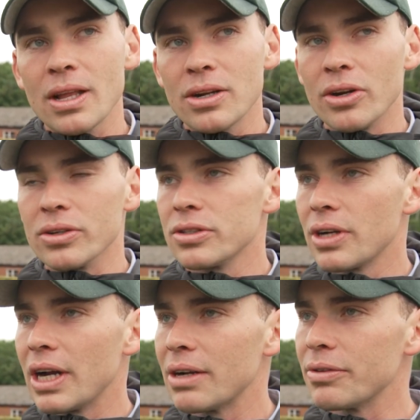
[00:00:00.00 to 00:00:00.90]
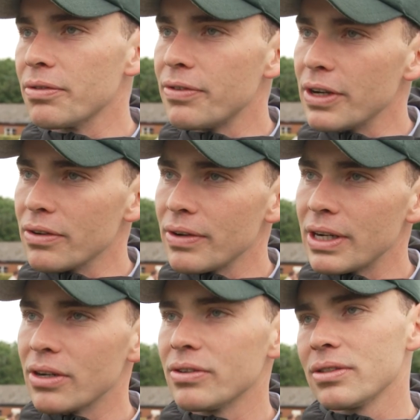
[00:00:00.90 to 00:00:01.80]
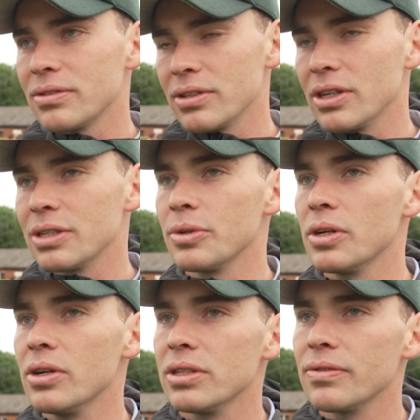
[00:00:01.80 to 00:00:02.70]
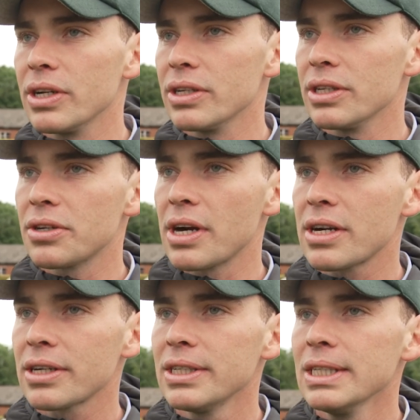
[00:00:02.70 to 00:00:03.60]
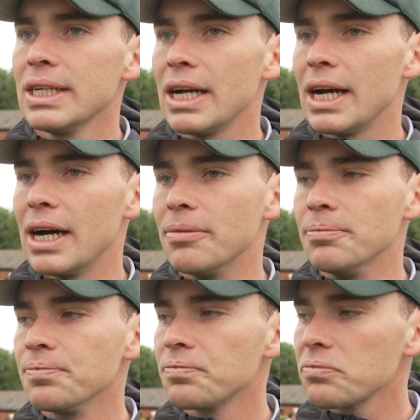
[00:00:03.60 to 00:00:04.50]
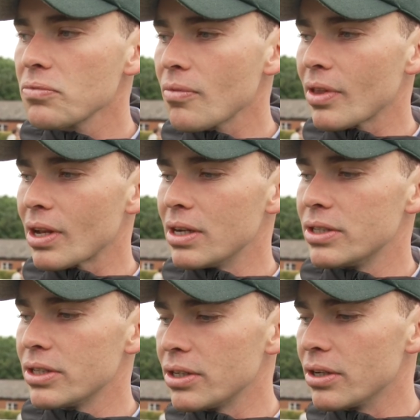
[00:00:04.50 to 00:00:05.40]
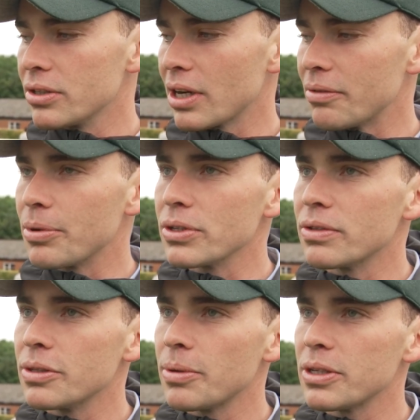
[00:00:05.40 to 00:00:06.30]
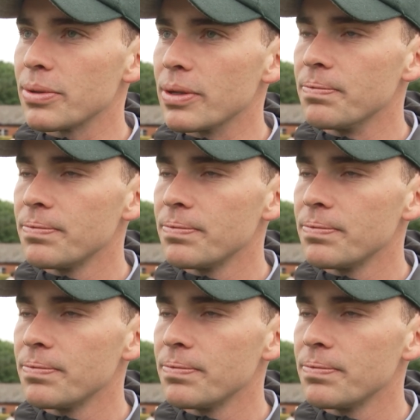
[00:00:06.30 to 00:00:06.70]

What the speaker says: going on the track, having a feel of it. As we know, it's a very unique track. And just trying to have a positive experience with them.